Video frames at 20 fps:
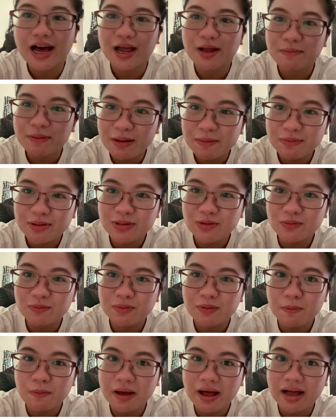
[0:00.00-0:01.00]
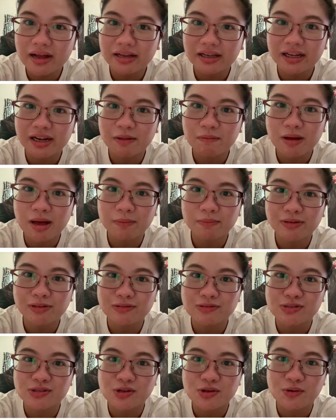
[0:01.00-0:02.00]
I'm happy to be back and I'm happy
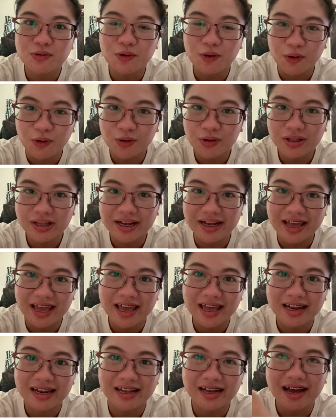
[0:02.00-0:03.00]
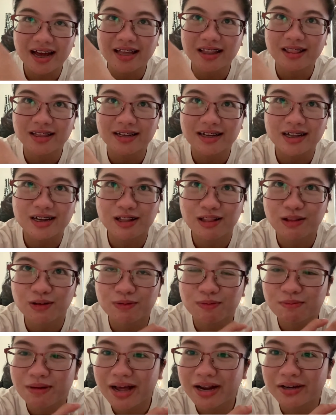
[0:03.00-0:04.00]
to see you all again kahit na
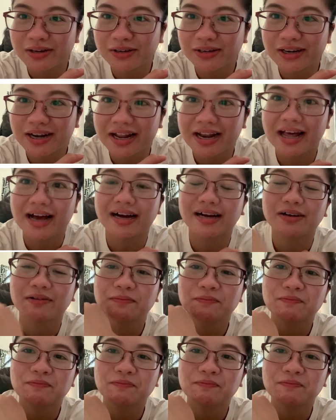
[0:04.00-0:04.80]
ganitong manner na lang.